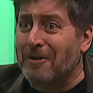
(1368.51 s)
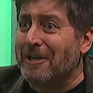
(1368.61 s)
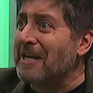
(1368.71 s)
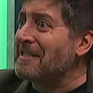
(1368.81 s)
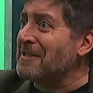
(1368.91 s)
You
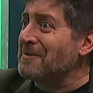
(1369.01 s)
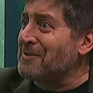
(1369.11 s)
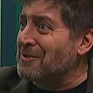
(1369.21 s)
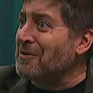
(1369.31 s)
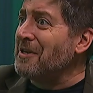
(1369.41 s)
got to tell some
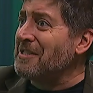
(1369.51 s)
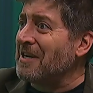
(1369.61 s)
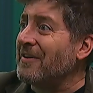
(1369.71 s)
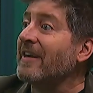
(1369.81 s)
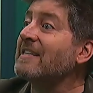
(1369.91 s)
stories
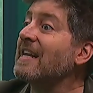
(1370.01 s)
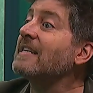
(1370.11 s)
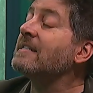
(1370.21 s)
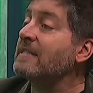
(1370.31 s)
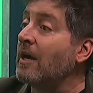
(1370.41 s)
out here because I
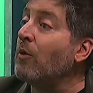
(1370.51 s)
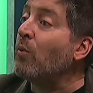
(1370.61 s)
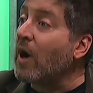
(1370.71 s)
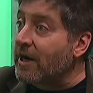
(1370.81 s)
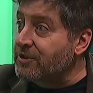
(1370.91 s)
can sell
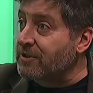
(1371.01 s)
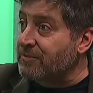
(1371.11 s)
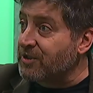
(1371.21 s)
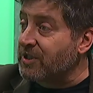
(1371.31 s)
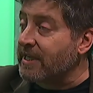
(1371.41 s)
washing
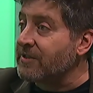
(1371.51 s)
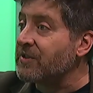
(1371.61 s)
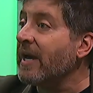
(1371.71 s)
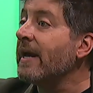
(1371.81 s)
machines.